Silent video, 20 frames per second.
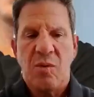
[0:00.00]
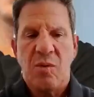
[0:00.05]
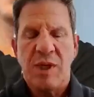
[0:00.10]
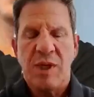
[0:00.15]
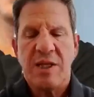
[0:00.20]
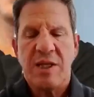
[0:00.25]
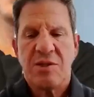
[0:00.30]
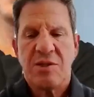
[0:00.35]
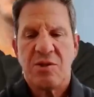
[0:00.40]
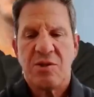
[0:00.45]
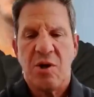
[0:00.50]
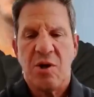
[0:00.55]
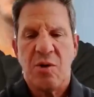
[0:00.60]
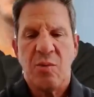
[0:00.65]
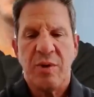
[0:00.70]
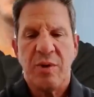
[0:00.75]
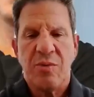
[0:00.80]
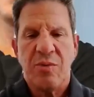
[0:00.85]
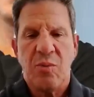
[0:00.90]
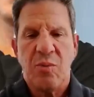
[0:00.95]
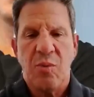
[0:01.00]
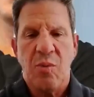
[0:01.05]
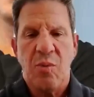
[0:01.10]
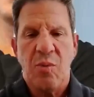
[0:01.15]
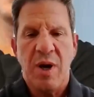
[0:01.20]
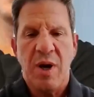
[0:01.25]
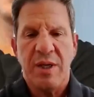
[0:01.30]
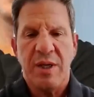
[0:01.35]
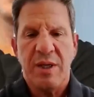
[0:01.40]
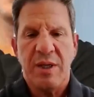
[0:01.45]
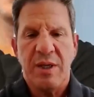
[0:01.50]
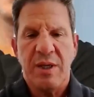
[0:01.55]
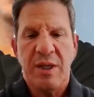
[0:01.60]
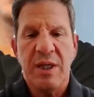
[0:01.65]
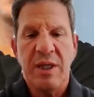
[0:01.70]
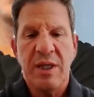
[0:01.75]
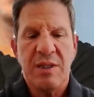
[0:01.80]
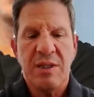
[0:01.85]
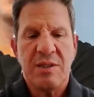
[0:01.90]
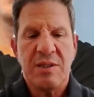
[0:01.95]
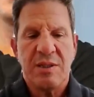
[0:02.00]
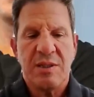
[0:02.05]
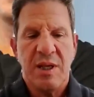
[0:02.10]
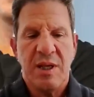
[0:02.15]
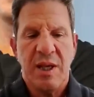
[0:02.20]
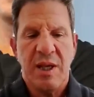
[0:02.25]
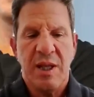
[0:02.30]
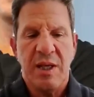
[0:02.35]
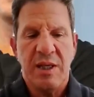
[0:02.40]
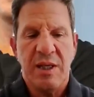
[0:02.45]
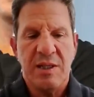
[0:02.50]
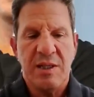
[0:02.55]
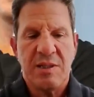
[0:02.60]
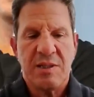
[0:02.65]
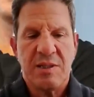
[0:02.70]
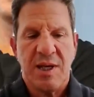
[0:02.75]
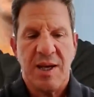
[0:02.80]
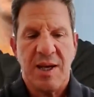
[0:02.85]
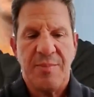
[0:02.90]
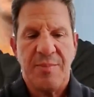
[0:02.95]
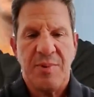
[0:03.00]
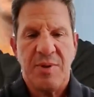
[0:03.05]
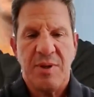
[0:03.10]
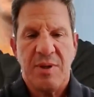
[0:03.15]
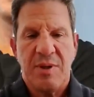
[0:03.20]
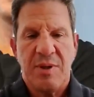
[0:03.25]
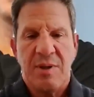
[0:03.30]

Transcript: Let's start with what is an ESOP.